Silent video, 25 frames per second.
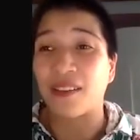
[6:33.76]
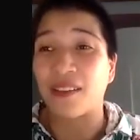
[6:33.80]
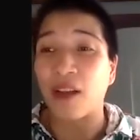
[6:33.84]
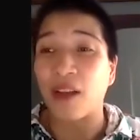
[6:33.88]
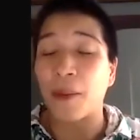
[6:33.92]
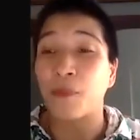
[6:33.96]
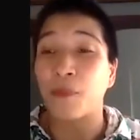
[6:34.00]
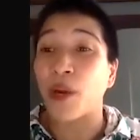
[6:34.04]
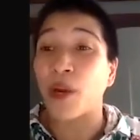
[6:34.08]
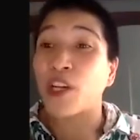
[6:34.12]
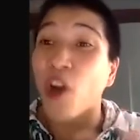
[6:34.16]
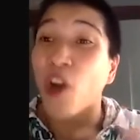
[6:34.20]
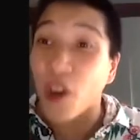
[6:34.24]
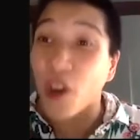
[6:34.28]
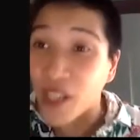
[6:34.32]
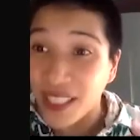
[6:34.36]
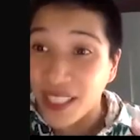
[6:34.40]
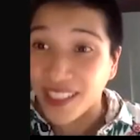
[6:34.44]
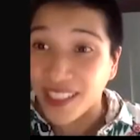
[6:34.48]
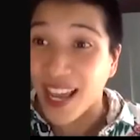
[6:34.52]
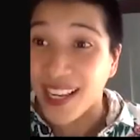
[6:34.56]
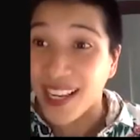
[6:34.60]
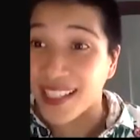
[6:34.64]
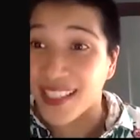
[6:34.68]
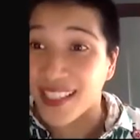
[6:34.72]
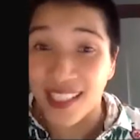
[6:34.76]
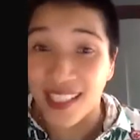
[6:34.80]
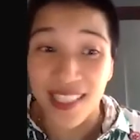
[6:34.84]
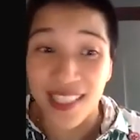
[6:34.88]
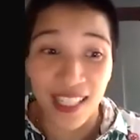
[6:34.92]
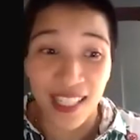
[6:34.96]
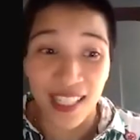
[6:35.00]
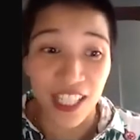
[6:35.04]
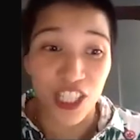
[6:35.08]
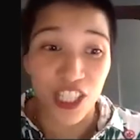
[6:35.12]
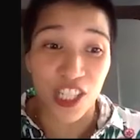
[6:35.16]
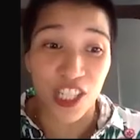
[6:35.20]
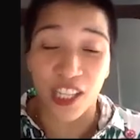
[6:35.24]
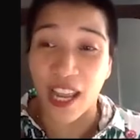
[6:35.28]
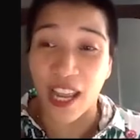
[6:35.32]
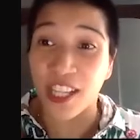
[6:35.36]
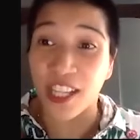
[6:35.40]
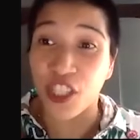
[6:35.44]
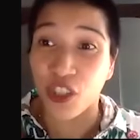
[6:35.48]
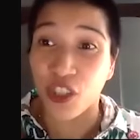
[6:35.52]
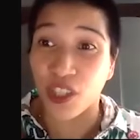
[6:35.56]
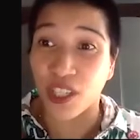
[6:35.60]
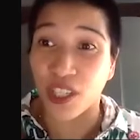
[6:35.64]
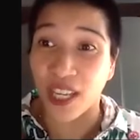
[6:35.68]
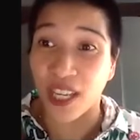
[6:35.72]
prioritizes in
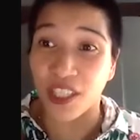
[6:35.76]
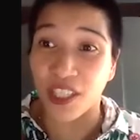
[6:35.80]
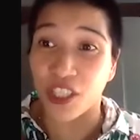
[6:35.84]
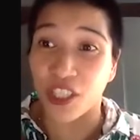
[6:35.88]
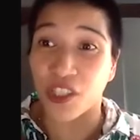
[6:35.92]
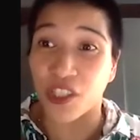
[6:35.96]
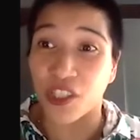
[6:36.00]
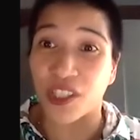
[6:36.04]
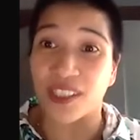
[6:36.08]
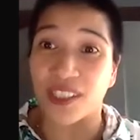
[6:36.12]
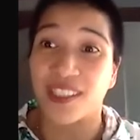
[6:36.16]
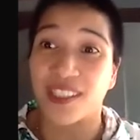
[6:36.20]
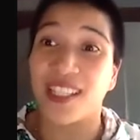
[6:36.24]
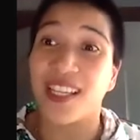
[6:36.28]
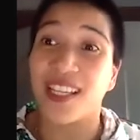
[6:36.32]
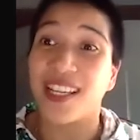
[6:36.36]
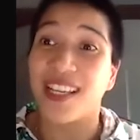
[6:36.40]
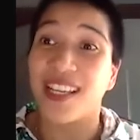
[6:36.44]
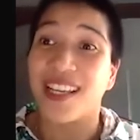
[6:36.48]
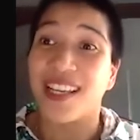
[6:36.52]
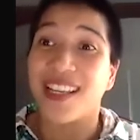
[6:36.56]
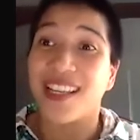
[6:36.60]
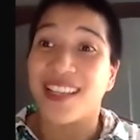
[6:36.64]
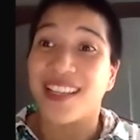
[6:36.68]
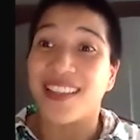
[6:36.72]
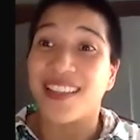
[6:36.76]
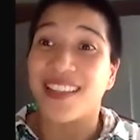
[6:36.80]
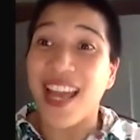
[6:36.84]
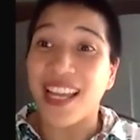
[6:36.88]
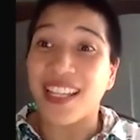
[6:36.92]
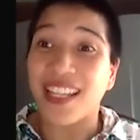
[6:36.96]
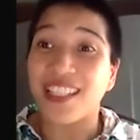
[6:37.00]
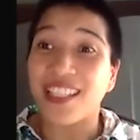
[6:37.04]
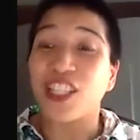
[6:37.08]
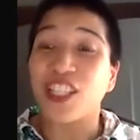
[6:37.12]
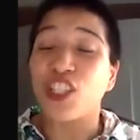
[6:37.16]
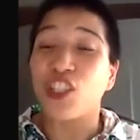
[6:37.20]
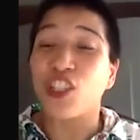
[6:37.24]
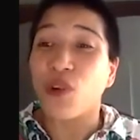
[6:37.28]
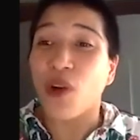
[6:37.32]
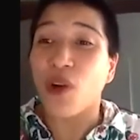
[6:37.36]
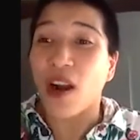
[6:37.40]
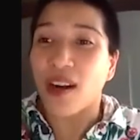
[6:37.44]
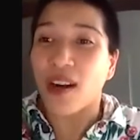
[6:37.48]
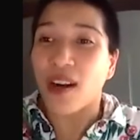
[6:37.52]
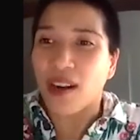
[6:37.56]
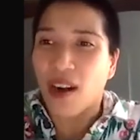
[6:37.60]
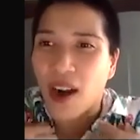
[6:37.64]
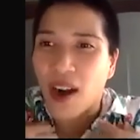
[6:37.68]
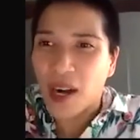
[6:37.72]
education, then you
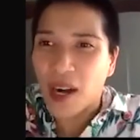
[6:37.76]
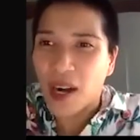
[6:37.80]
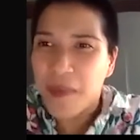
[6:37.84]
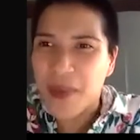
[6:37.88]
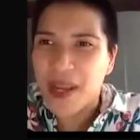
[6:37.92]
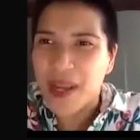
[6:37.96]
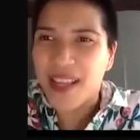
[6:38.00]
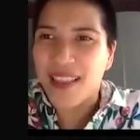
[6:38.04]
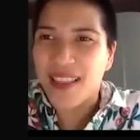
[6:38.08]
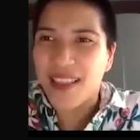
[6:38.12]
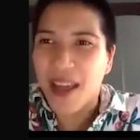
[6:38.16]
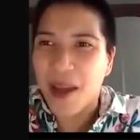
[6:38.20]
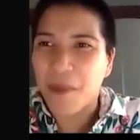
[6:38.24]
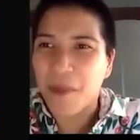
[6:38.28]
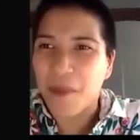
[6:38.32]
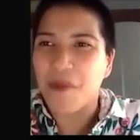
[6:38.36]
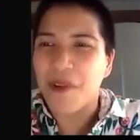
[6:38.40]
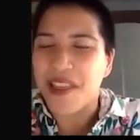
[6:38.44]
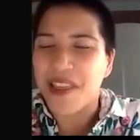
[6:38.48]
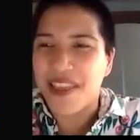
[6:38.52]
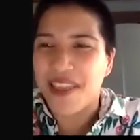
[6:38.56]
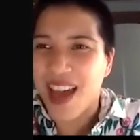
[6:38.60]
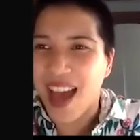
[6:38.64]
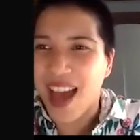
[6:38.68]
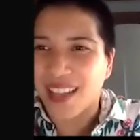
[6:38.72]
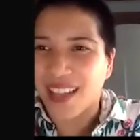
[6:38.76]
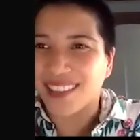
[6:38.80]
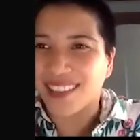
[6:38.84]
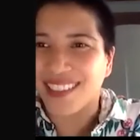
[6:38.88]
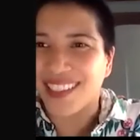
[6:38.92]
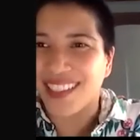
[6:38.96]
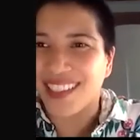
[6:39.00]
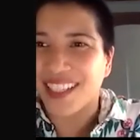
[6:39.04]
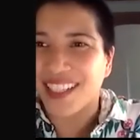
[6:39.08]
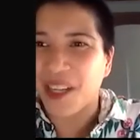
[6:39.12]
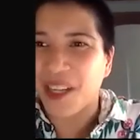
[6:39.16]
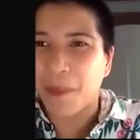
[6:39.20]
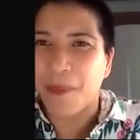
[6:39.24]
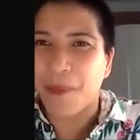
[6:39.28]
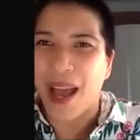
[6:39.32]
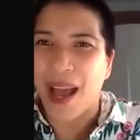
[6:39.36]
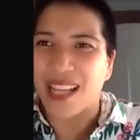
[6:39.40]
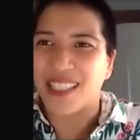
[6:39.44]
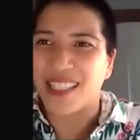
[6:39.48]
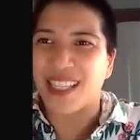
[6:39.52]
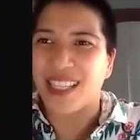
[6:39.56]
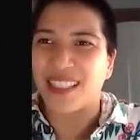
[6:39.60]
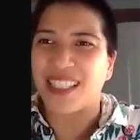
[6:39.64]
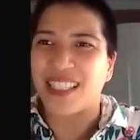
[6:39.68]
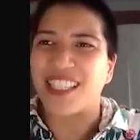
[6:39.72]
are arming them with that
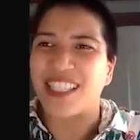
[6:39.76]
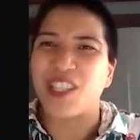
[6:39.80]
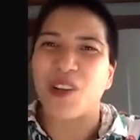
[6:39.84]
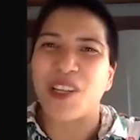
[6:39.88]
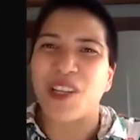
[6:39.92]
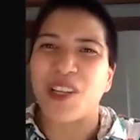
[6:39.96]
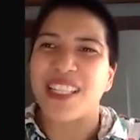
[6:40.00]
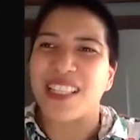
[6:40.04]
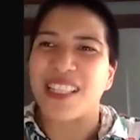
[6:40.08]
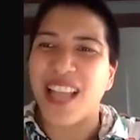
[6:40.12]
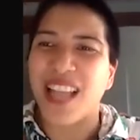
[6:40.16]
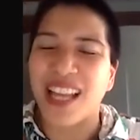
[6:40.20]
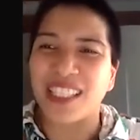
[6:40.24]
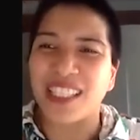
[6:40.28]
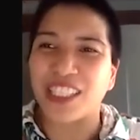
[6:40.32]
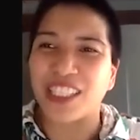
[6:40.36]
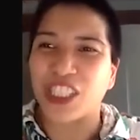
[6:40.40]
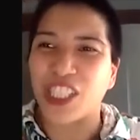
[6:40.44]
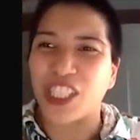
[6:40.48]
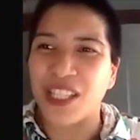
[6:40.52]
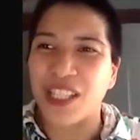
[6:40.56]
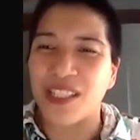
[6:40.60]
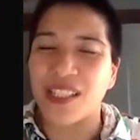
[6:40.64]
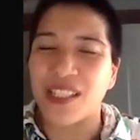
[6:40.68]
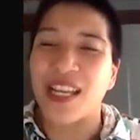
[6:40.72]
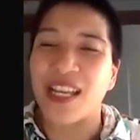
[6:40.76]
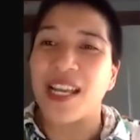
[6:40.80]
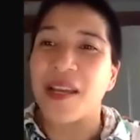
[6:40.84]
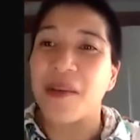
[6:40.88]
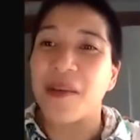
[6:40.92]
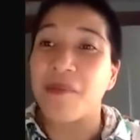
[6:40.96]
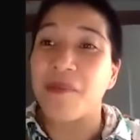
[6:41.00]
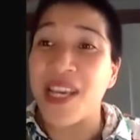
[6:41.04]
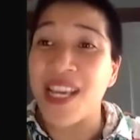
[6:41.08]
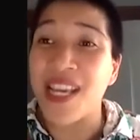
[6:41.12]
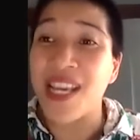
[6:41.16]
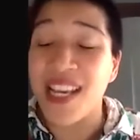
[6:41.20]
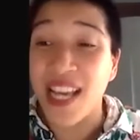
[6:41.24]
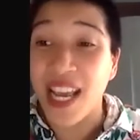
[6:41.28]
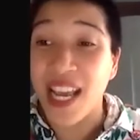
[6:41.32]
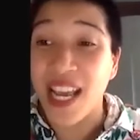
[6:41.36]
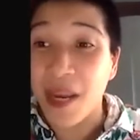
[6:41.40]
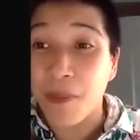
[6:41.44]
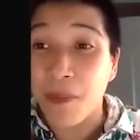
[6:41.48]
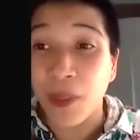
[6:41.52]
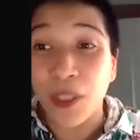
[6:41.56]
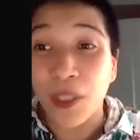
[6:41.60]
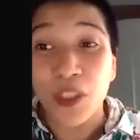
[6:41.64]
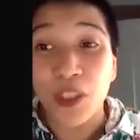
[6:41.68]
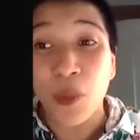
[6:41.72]
capacity. So it's not just being
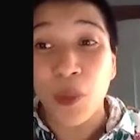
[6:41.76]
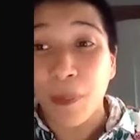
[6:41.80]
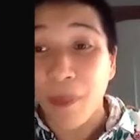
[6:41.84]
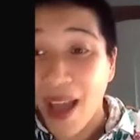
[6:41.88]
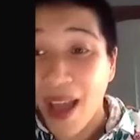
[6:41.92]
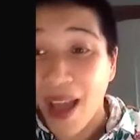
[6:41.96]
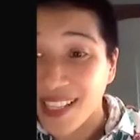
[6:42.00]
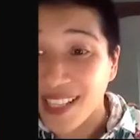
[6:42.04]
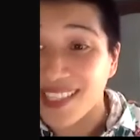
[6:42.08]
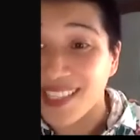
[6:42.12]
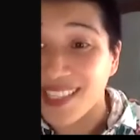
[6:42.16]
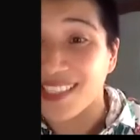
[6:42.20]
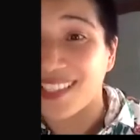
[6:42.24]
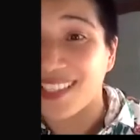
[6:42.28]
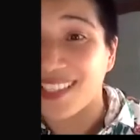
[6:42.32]
able to pass the